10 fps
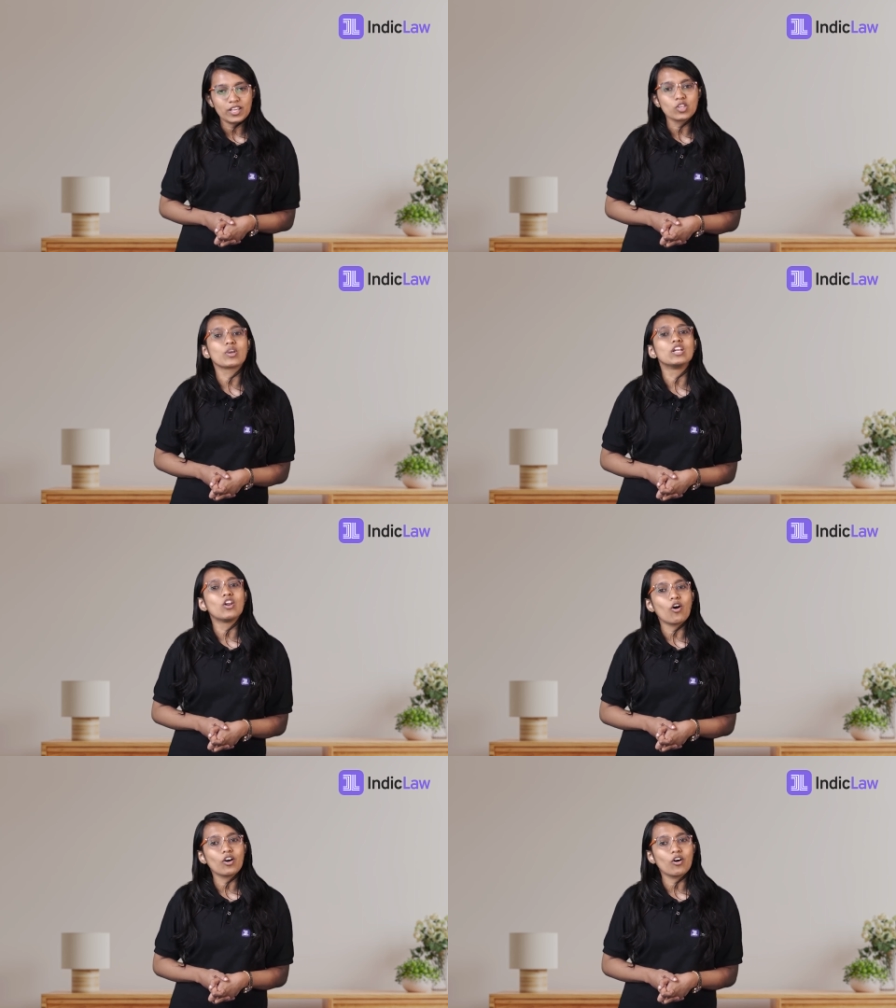You can
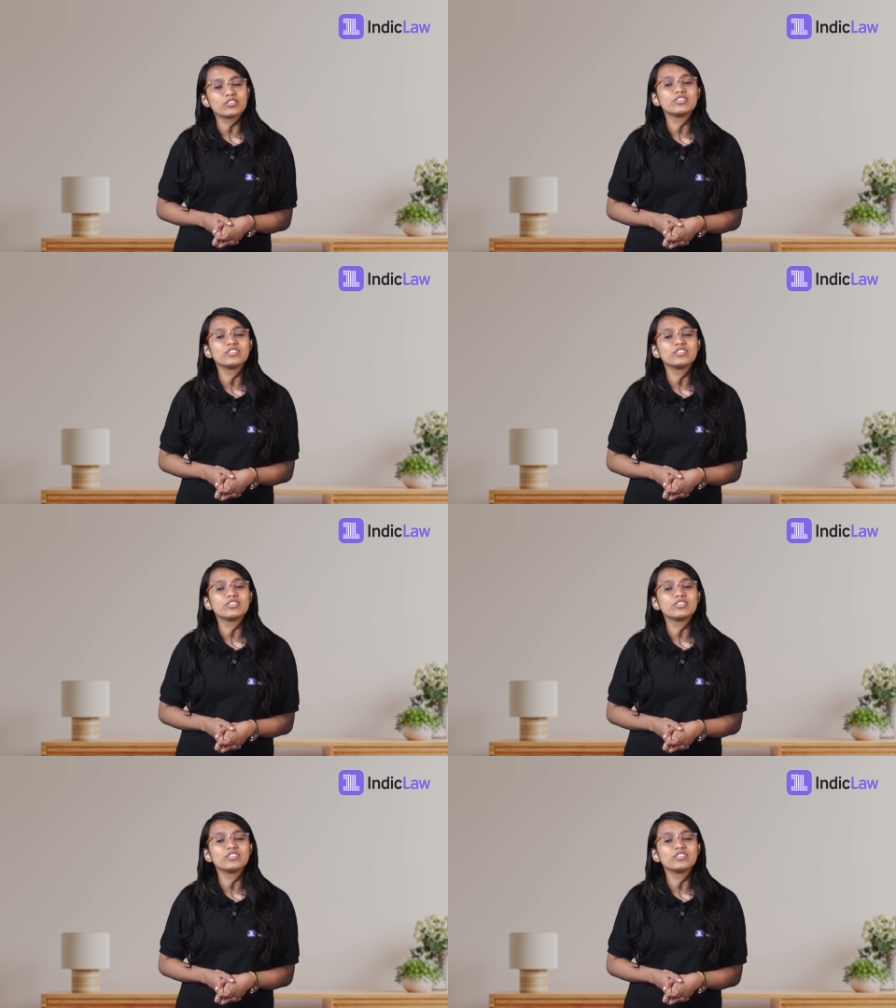log on to